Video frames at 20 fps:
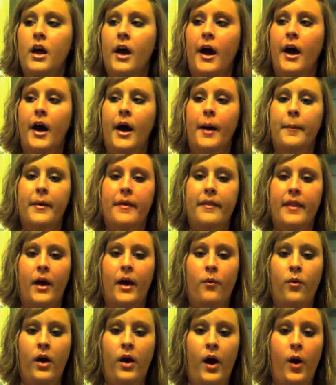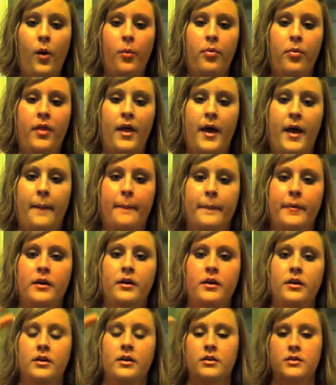and that will help them
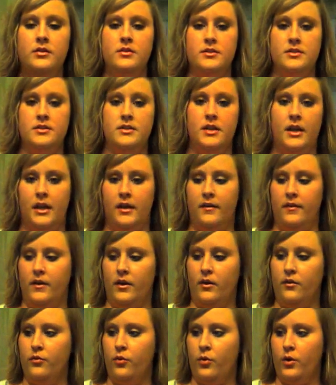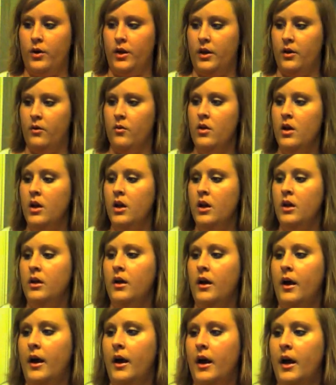stay in there for you.
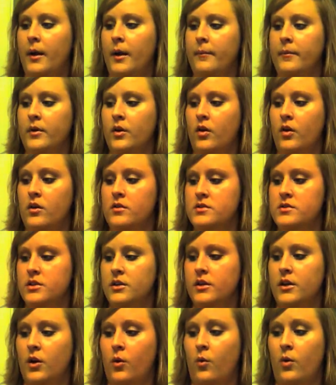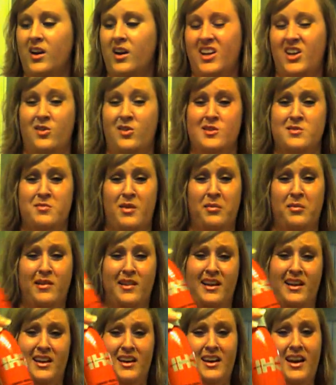You're also going to want to use maybe
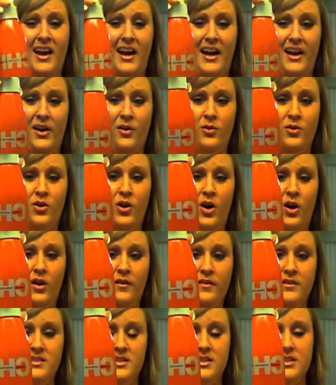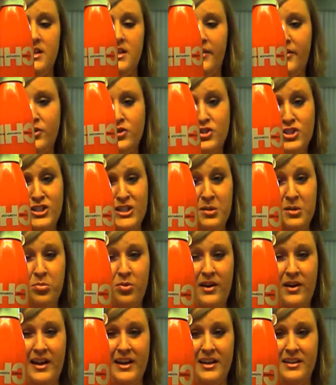like an iron guard. This is another Chi
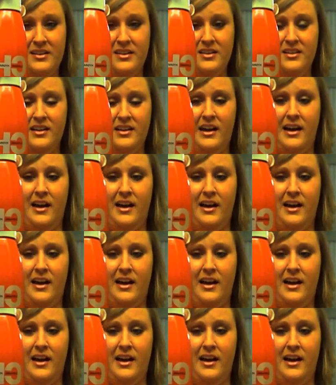brand,